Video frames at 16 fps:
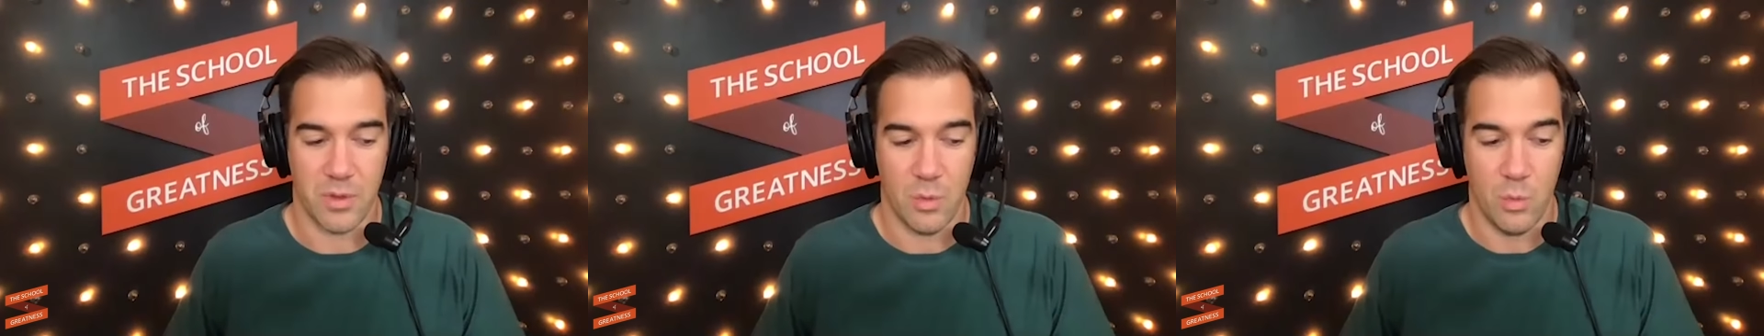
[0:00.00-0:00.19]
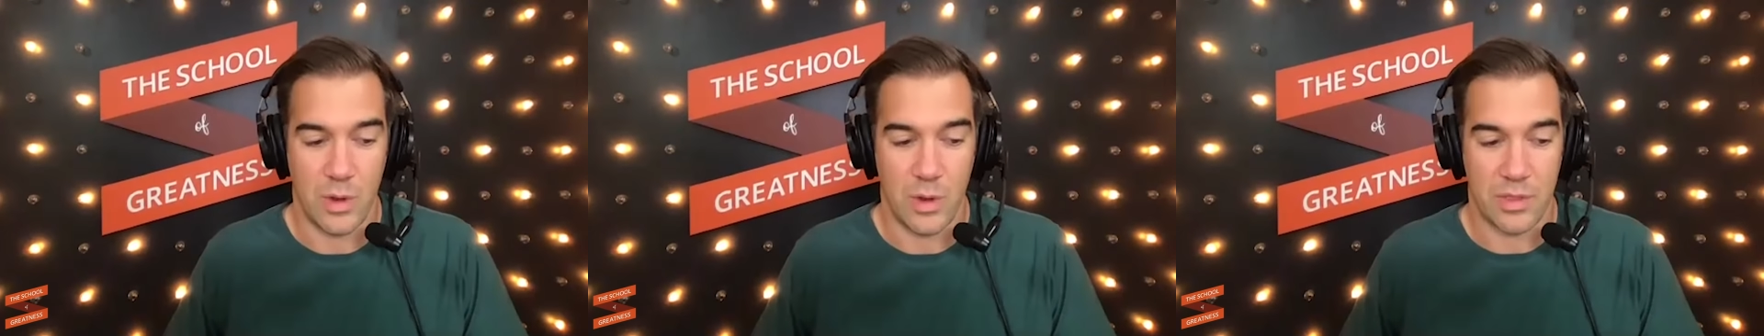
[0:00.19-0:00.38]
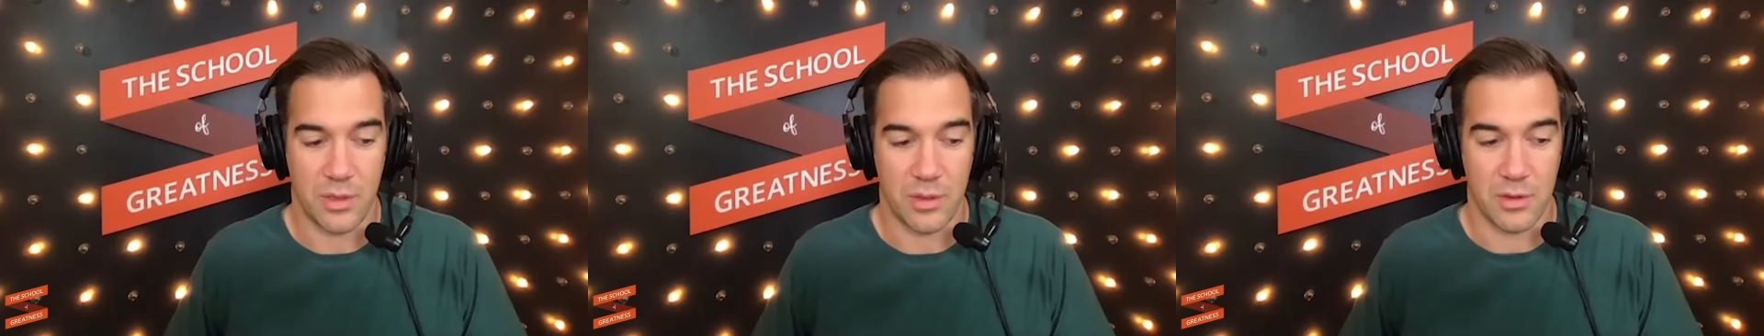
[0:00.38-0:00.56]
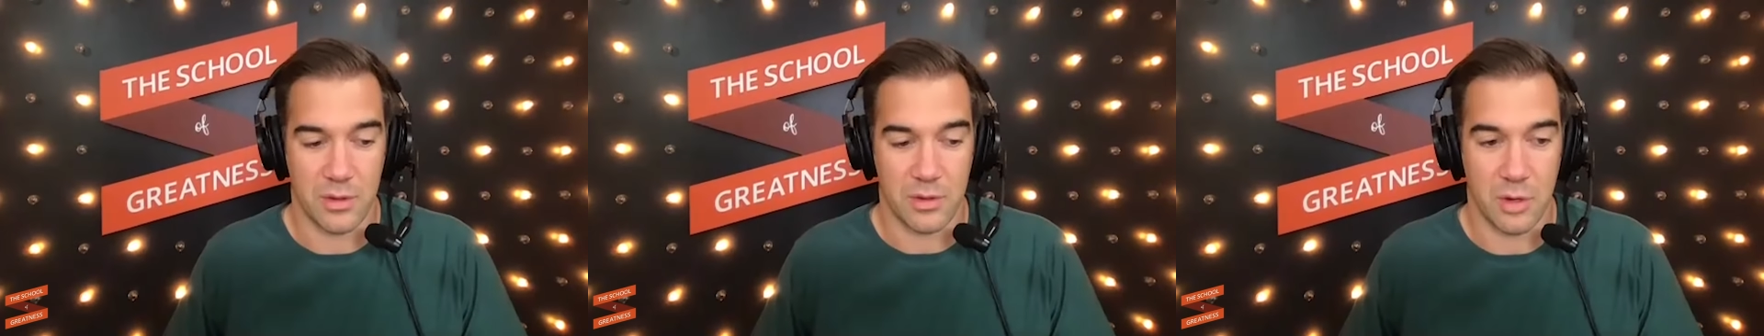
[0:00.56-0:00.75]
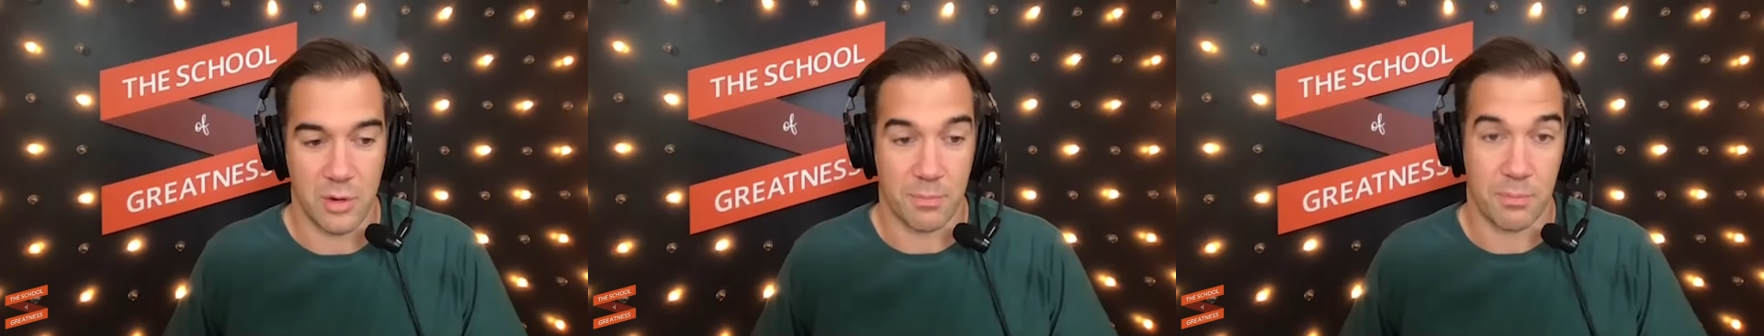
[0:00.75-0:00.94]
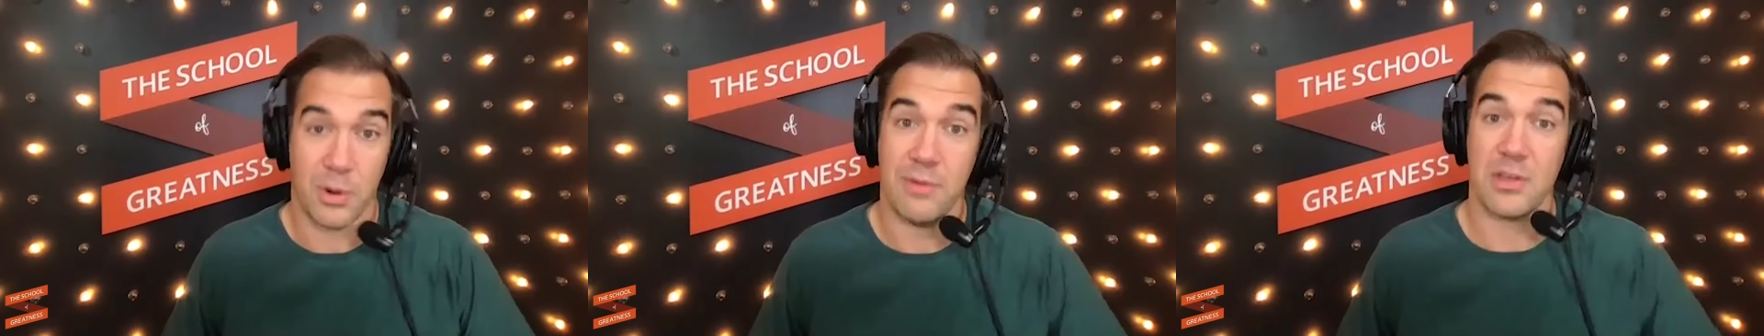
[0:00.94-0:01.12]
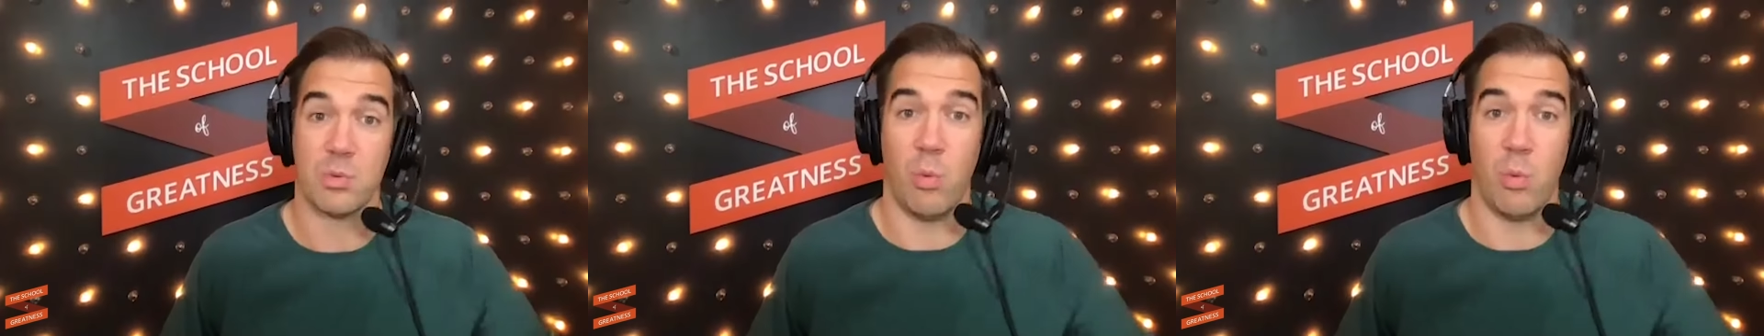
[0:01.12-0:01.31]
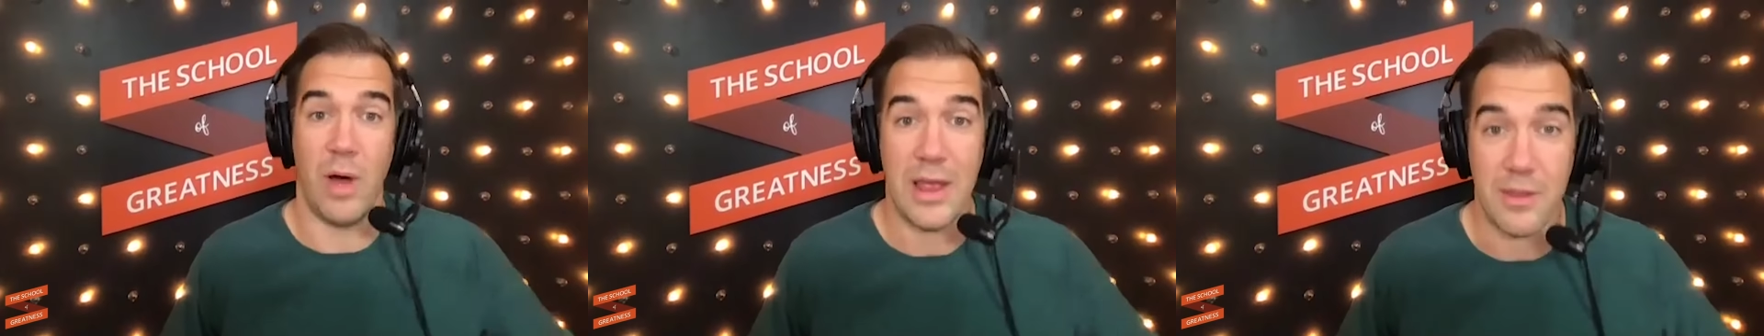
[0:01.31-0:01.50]
with your previous
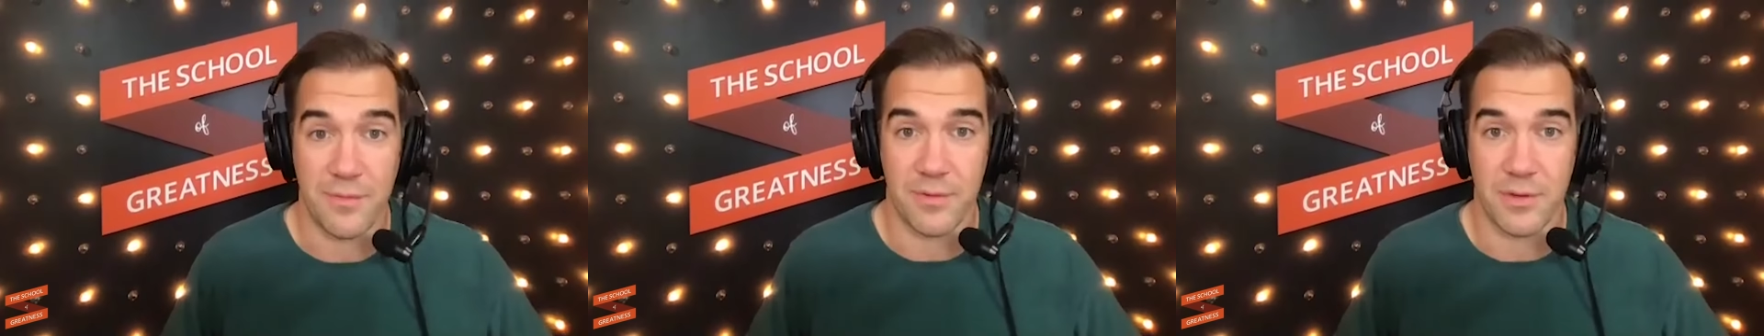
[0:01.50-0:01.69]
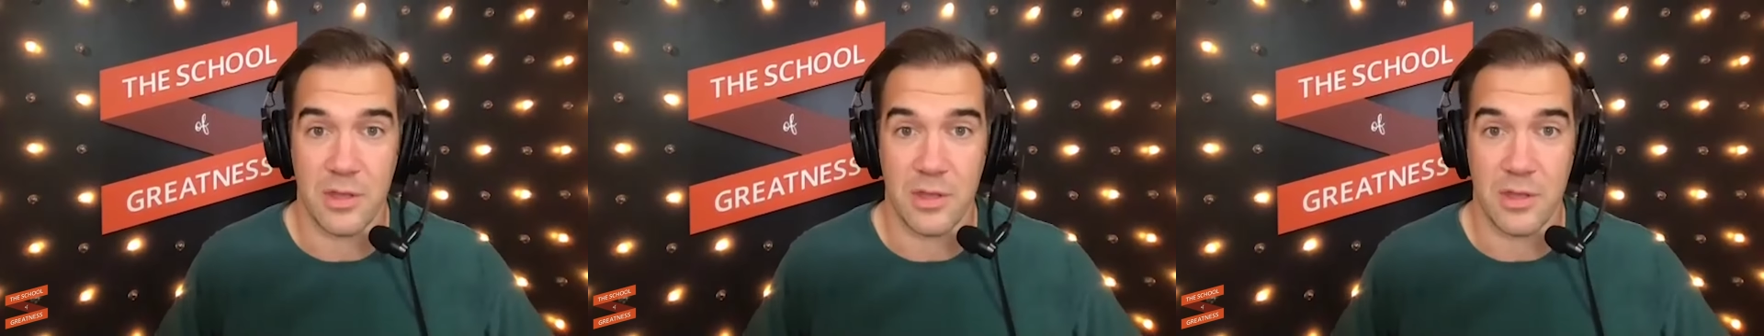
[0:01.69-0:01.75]
wife.